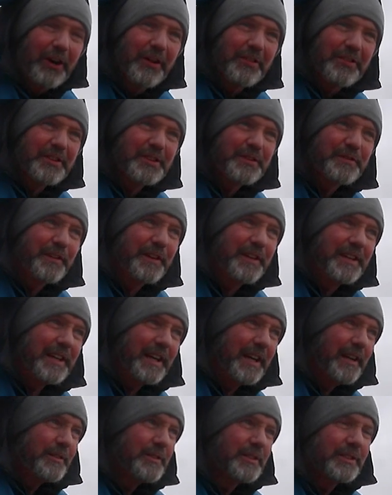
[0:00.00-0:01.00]
on this
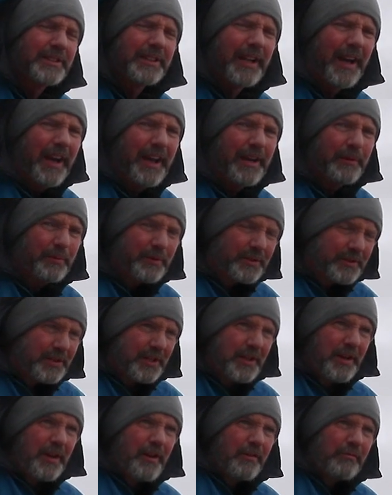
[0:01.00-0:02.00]
video, today was
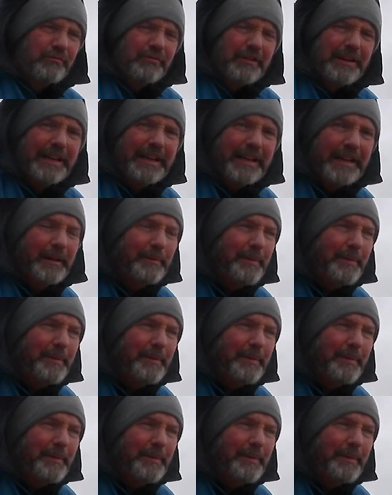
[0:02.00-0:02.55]
really